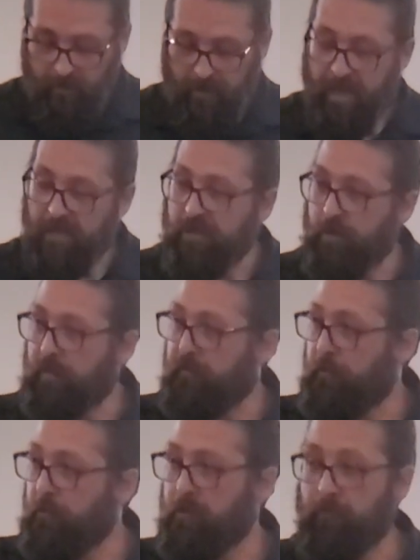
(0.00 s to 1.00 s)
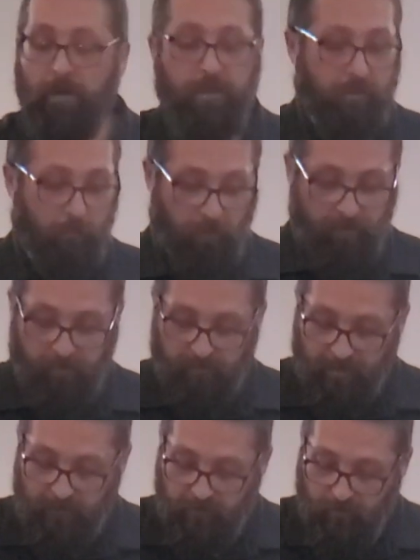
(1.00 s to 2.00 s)
I'd ask you before the rest of the worship
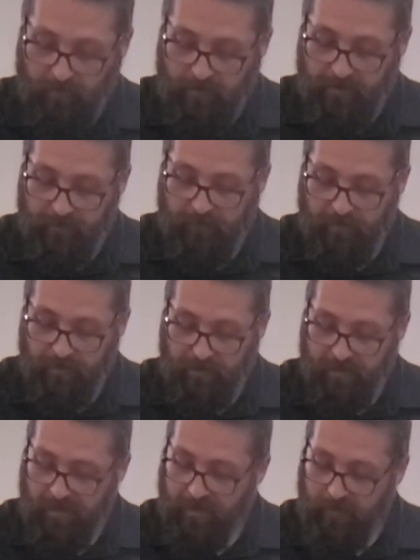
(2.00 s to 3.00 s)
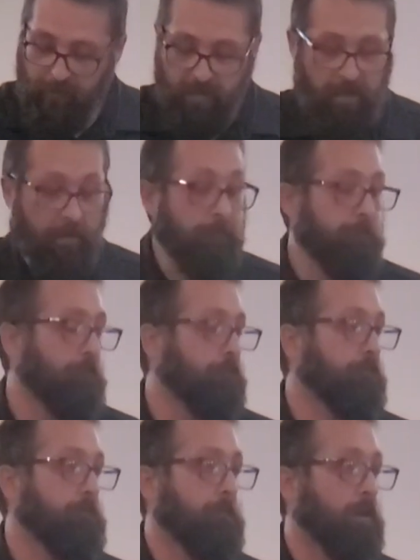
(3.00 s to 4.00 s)
team joins him just to take a minute,
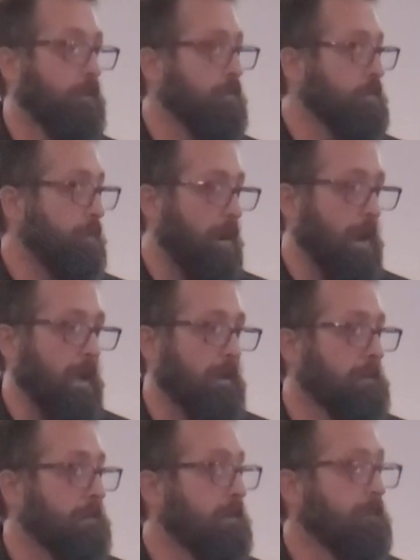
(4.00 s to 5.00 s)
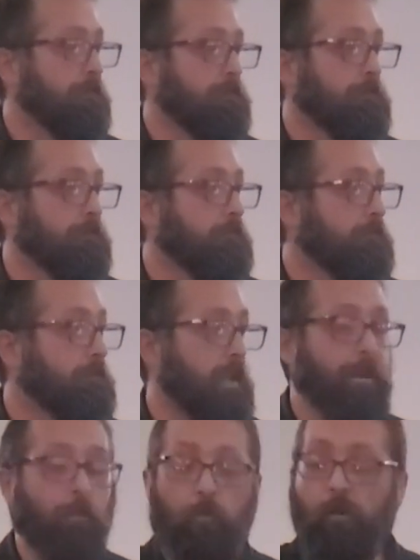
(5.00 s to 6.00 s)
close your eyes,
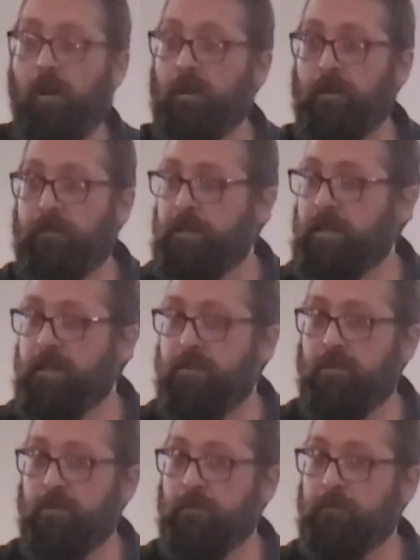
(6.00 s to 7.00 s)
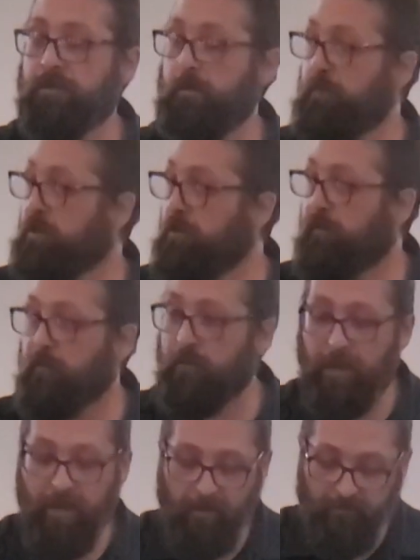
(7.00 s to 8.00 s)
take a walk if you need to. It's a beautiful
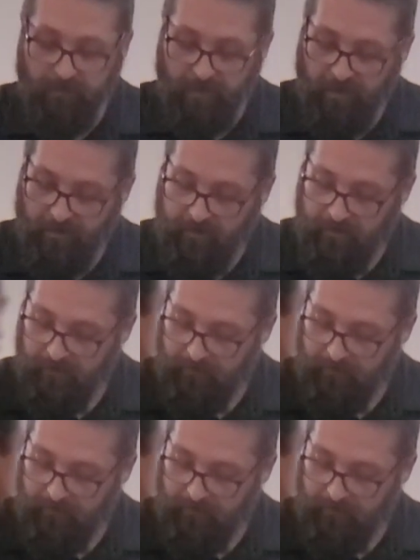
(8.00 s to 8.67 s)
day outside.